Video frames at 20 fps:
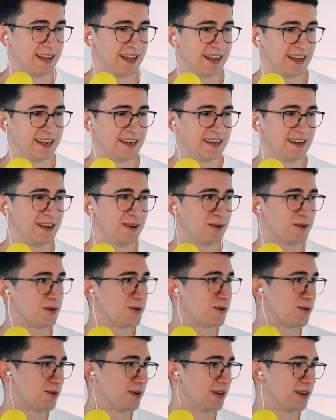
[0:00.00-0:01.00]
And now
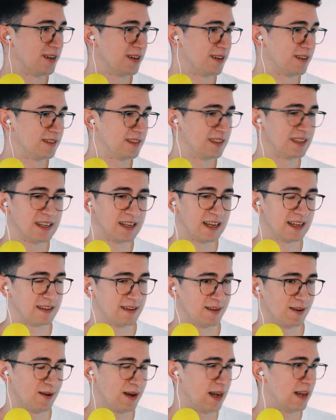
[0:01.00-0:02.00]
you see
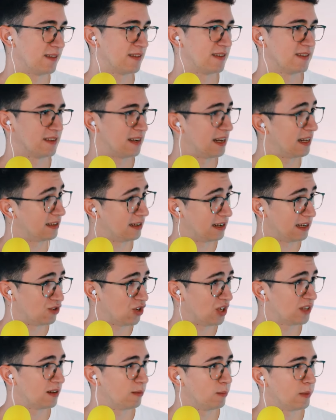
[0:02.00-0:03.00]
that, you know, Hans is an
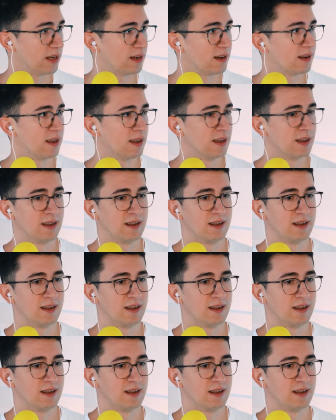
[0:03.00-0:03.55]
elderly gentleman.